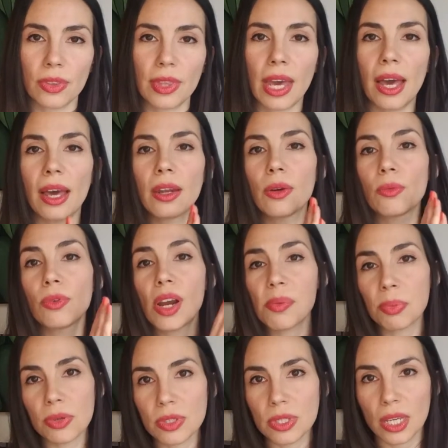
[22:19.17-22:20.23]
that
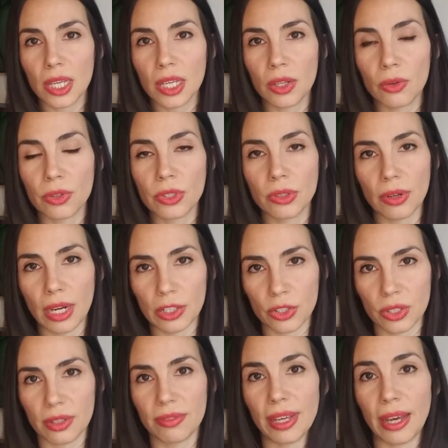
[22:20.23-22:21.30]
represent your
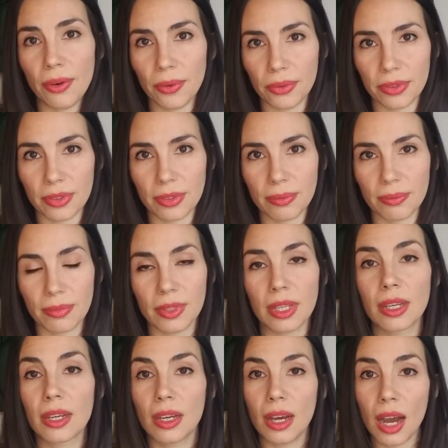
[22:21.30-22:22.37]
direction of health.
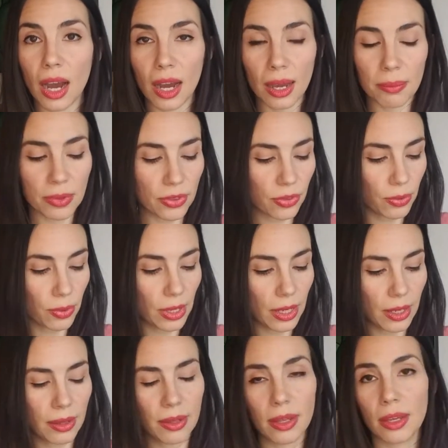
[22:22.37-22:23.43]
I'm a 3.
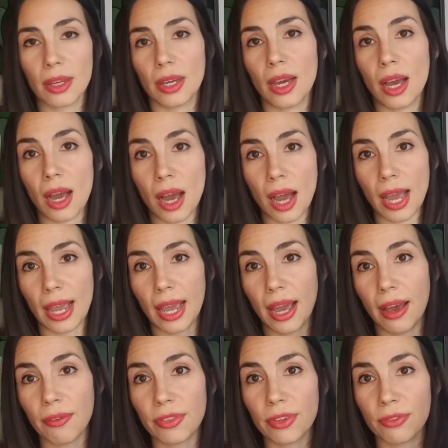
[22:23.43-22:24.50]
I
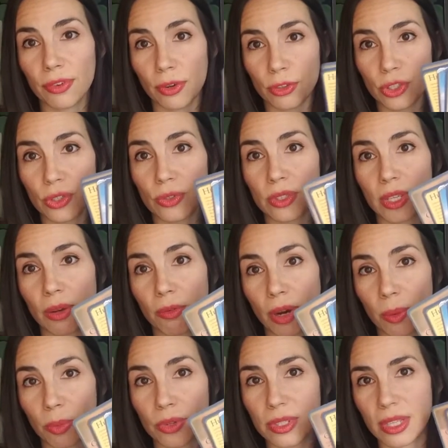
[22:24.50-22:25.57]
have the virtues that
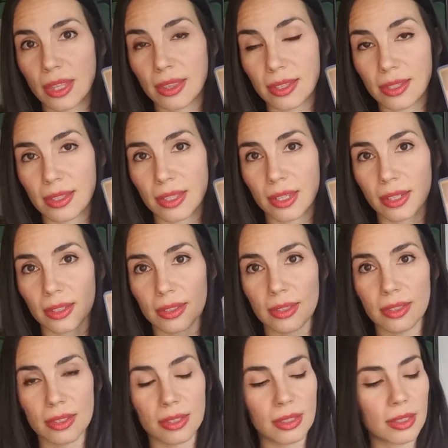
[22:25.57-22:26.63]
represent the 6.